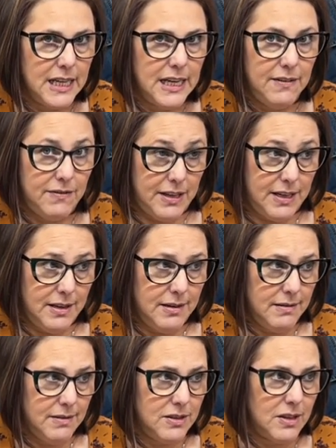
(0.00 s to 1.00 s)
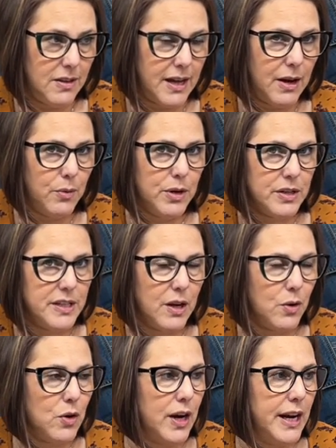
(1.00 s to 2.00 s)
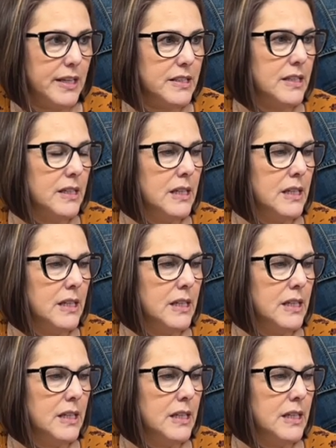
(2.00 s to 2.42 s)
even. So that works out great.